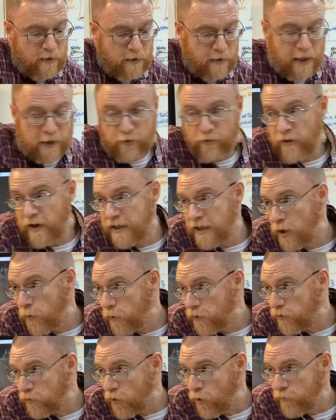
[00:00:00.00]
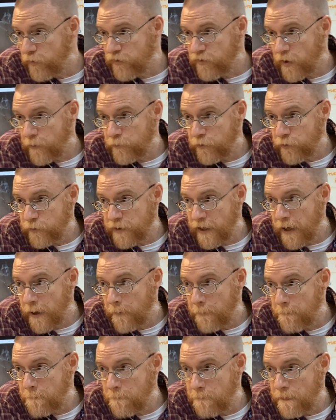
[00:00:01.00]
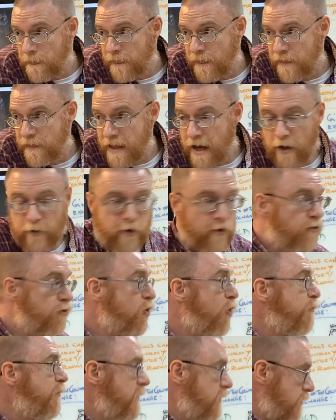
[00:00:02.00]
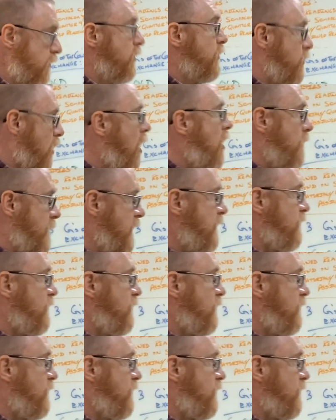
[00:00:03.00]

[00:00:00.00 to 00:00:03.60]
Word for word: Let's find out what Sophie's up to now. Now that Sophie's learned all